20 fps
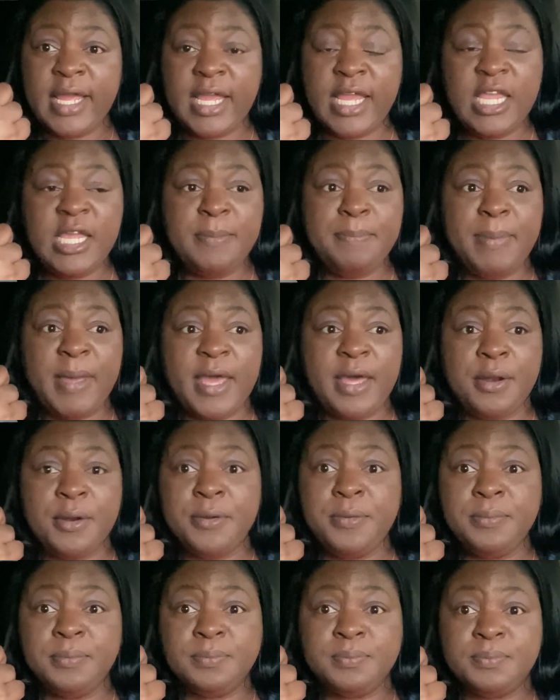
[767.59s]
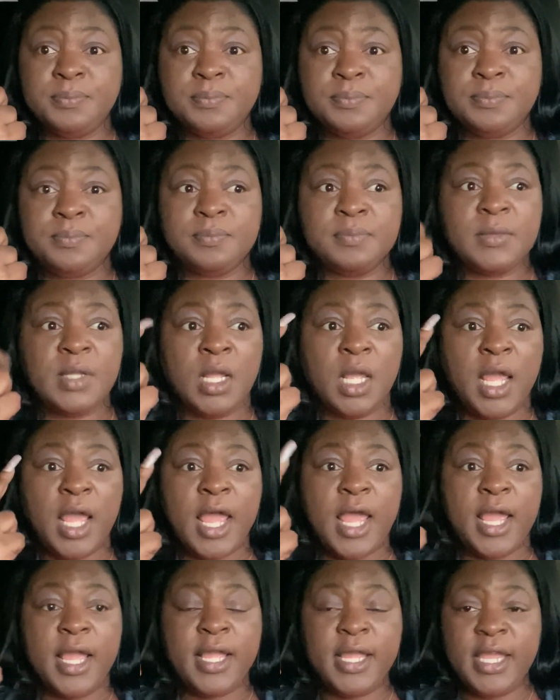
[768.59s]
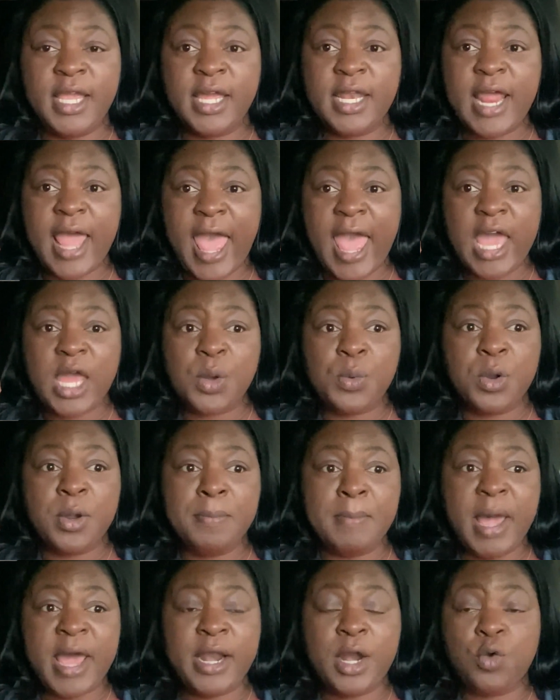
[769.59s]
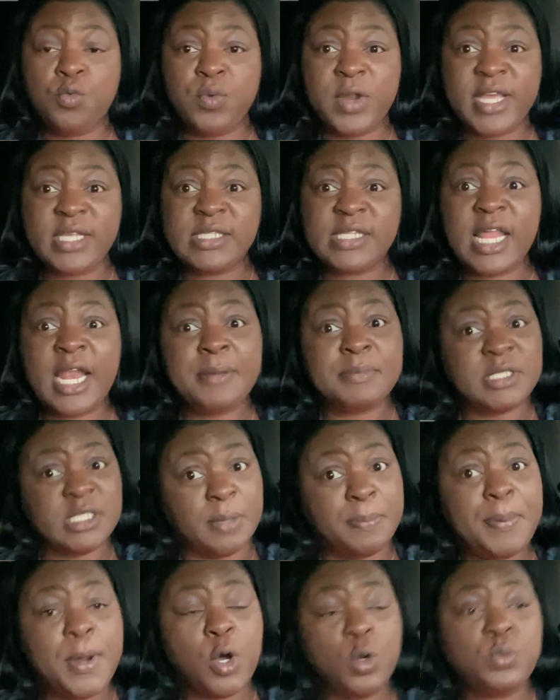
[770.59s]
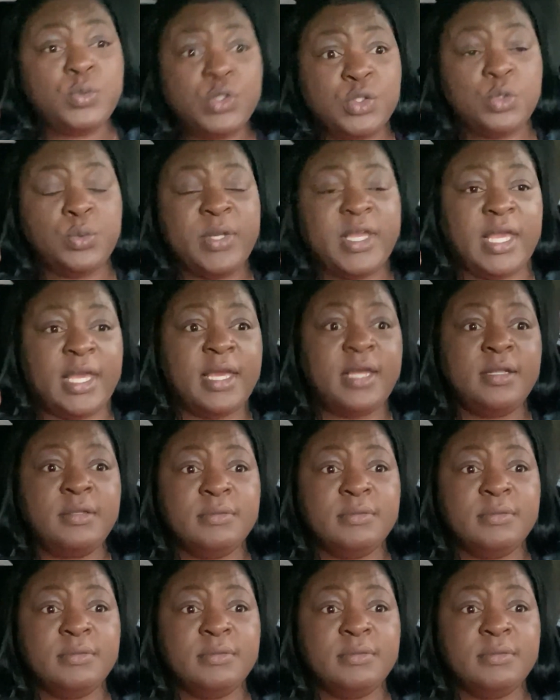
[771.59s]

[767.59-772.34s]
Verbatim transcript: Eat better, get an accurate amount of rest that I'm supposed to get,